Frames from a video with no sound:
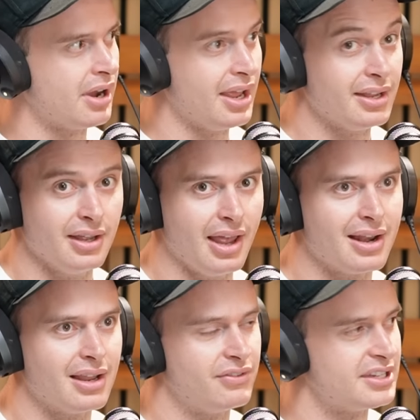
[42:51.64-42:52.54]
rare.
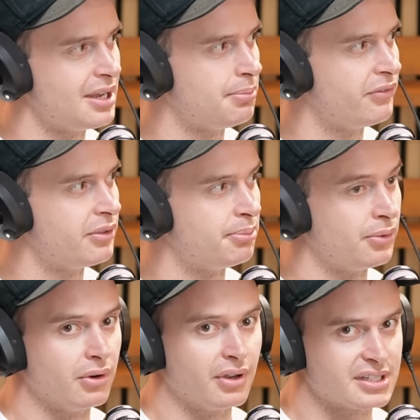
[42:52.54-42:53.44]
And if you step off the
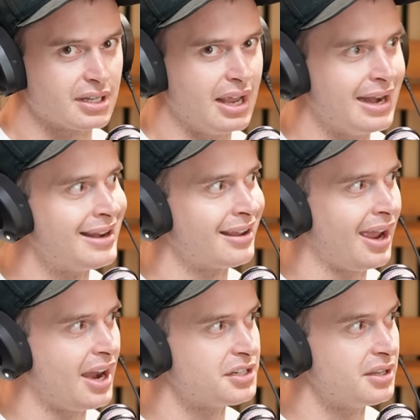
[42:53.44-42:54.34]
board, it's a, an
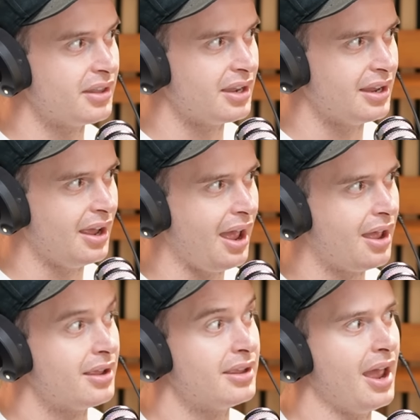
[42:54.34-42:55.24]
indication that yeah,
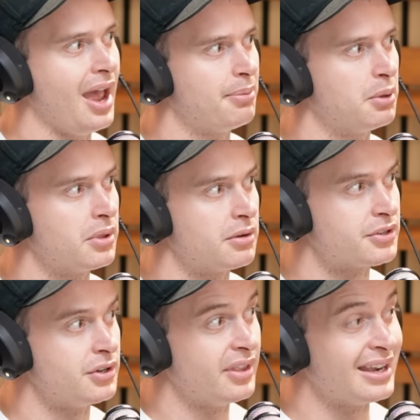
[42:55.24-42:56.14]
you're happy with your
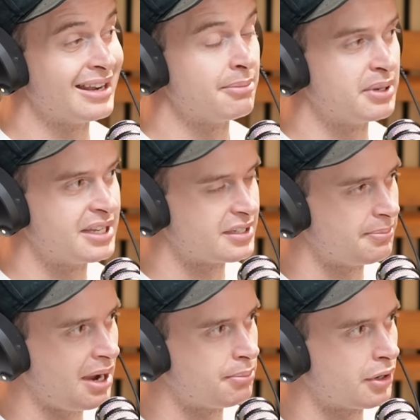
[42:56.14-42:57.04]
return. They didn't
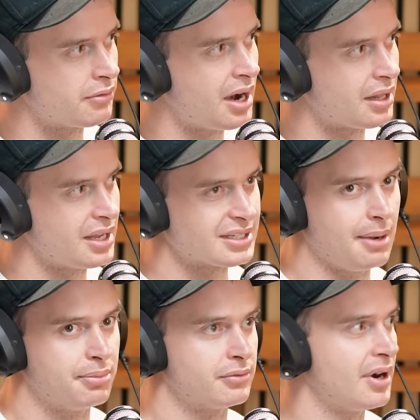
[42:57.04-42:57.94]
participate pro rata last
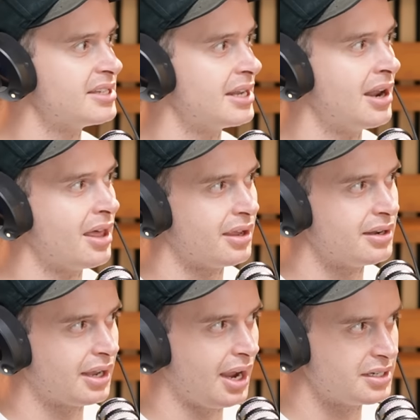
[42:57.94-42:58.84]
capital raise. Another
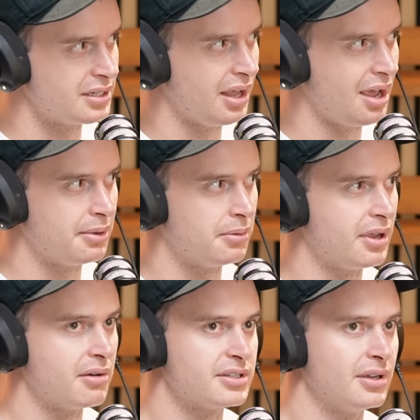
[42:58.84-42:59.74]
indication they're happy yeah.
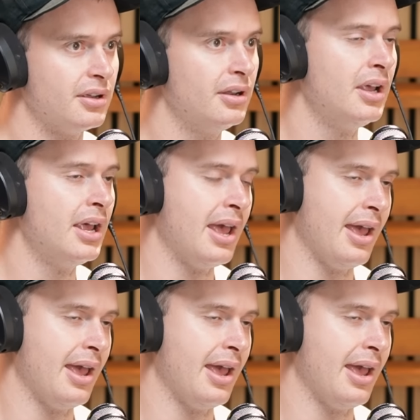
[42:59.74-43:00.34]
with their return